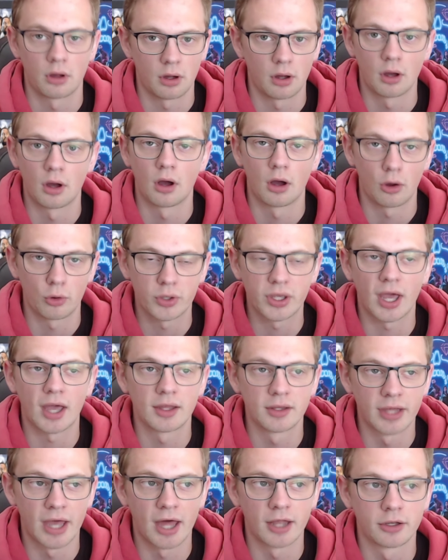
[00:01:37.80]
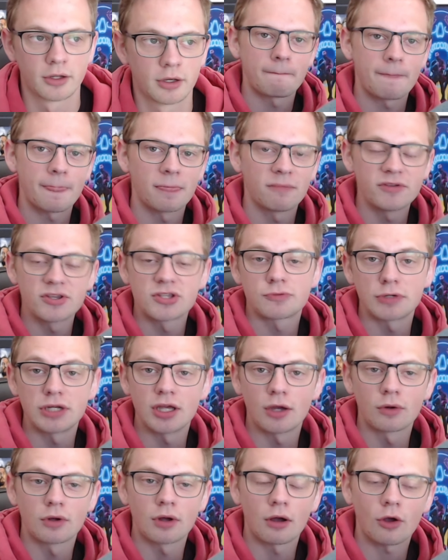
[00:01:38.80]
Okay then. This
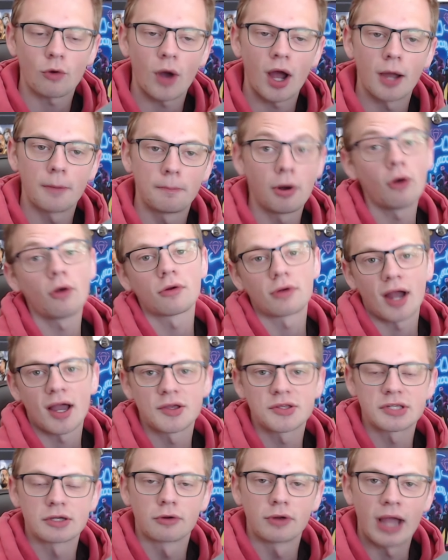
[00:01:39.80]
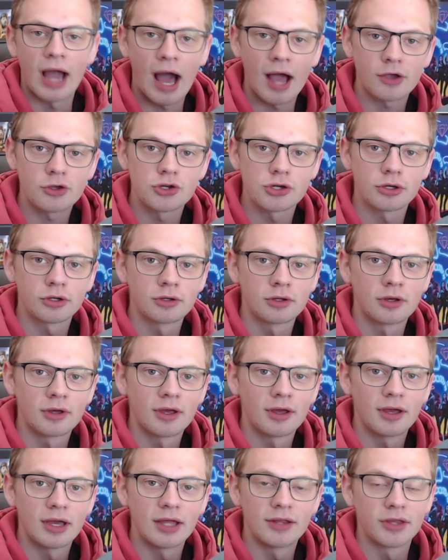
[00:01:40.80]
video got quite a polarizing reaction
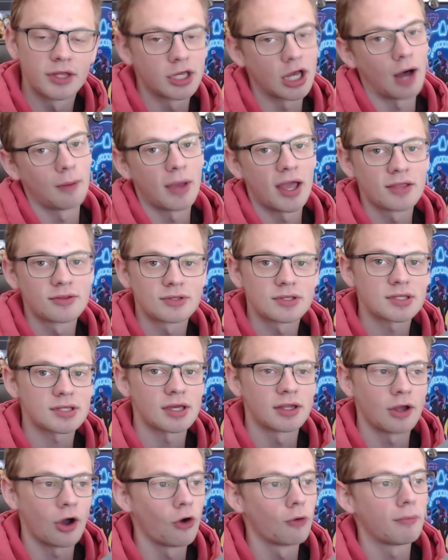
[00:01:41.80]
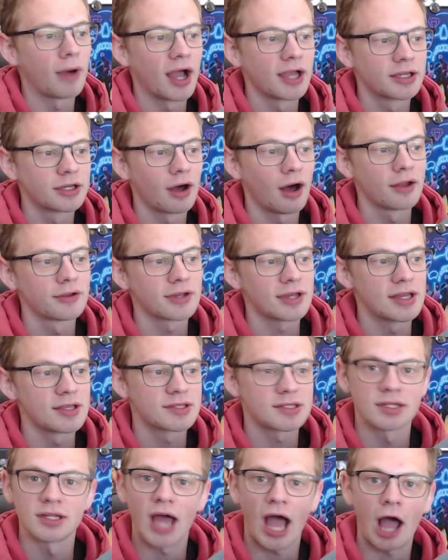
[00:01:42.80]
in the comments, and oh my god,
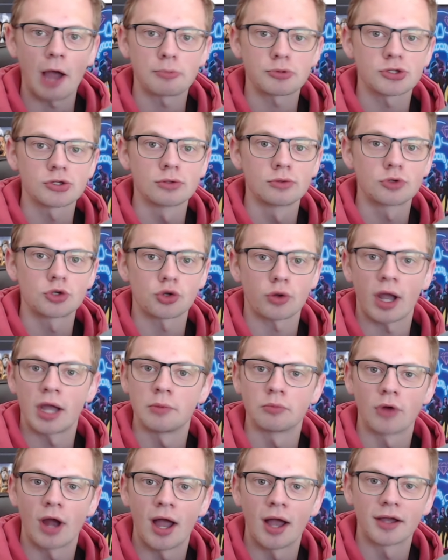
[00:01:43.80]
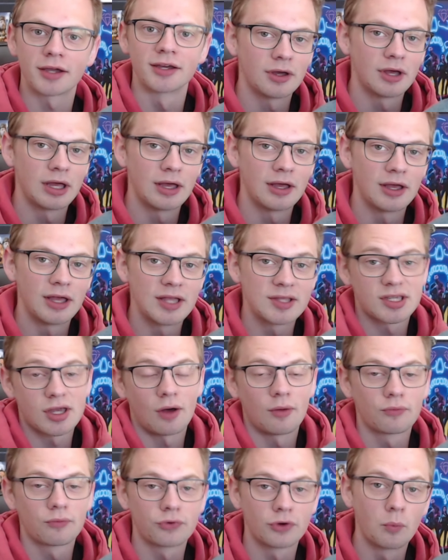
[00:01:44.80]
it's an absolute train wreck. It's
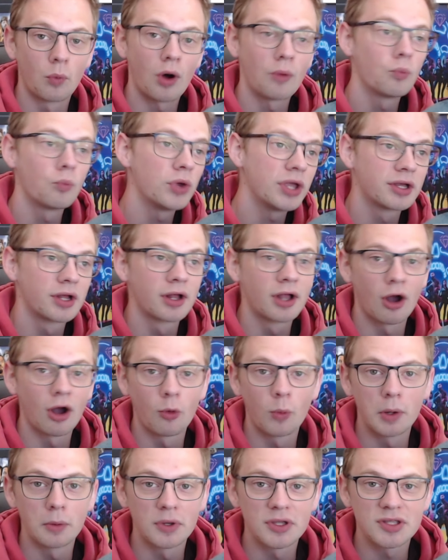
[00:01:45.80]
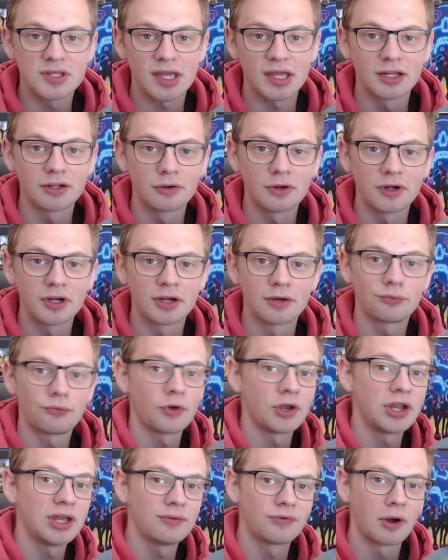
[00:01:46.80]
gone from 1 week ago, we were taking a look at
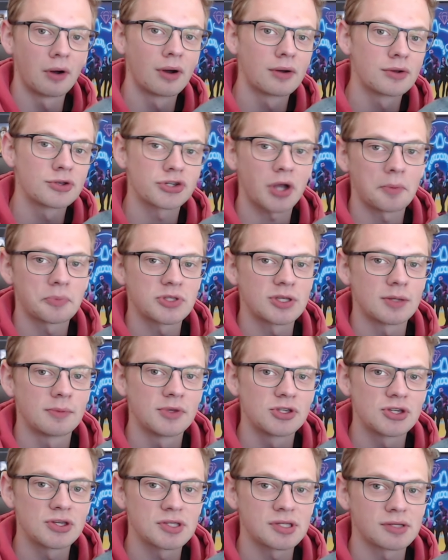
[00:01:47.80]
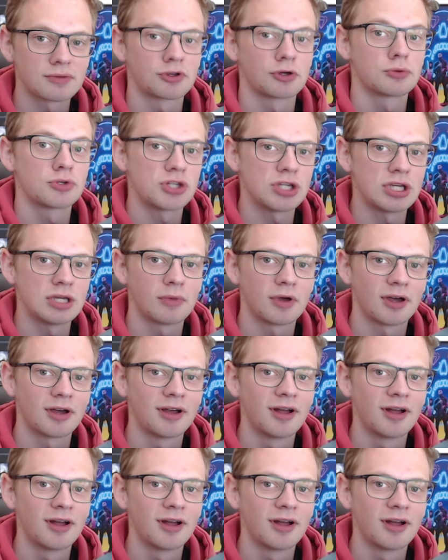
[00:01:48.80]
funny photoshopped images of Kojima,